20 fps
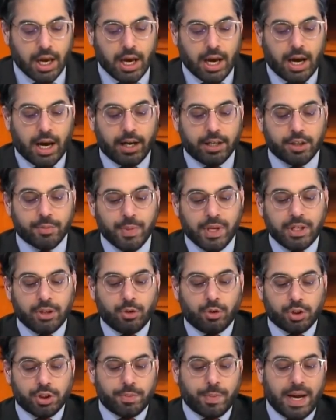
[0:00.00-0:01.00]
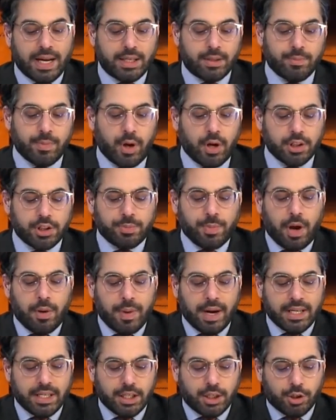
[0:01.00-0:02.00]
Dominion or
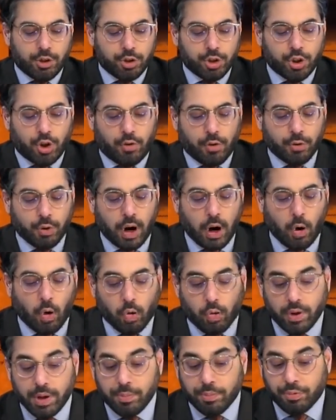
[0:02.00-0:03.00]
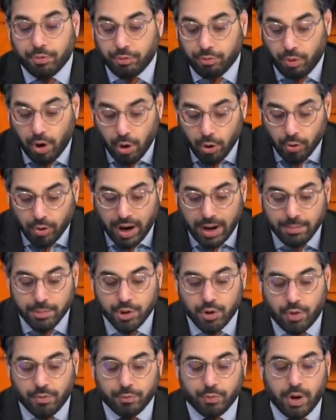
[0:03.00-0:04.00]
Smartmatic use software or reprogram
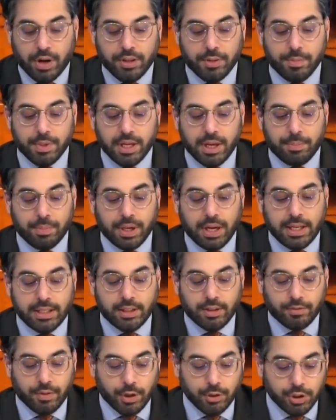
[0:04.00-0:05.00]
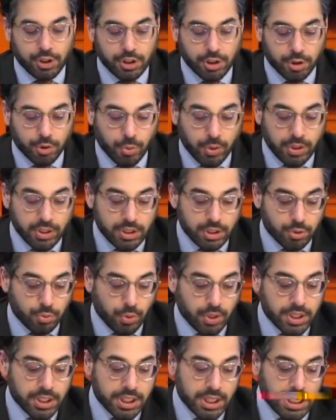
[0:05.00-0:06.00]
software that manipulated votes in the
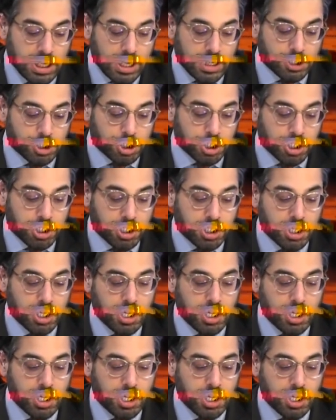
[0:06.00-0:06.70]
2020 election.